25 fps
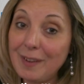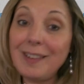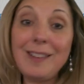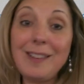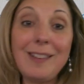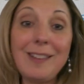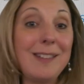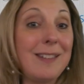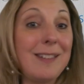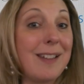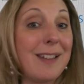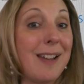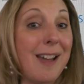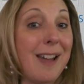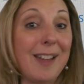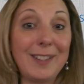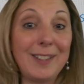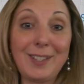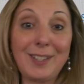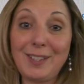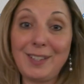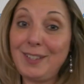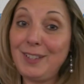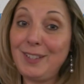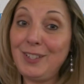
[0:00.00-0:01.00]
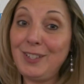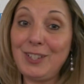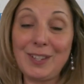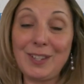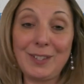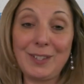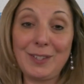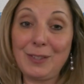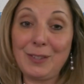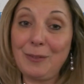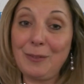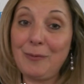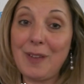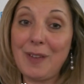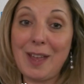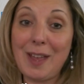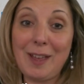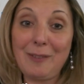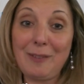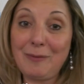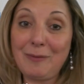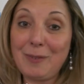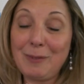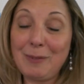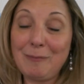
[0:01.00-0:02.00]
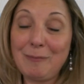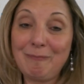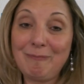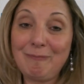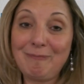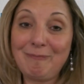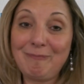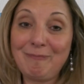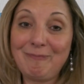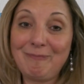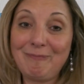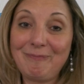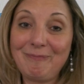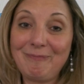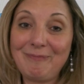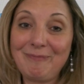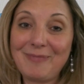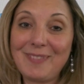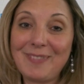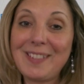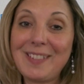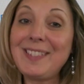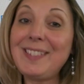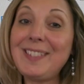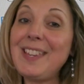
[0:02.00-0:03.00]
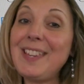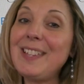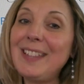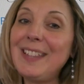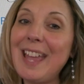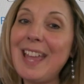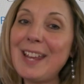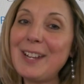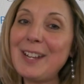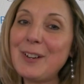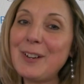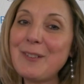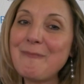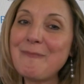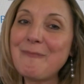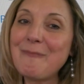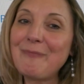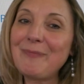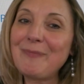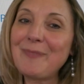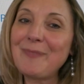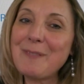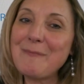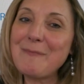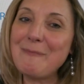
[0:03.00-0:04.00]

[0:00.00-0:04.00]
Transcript: not just survive. See you later.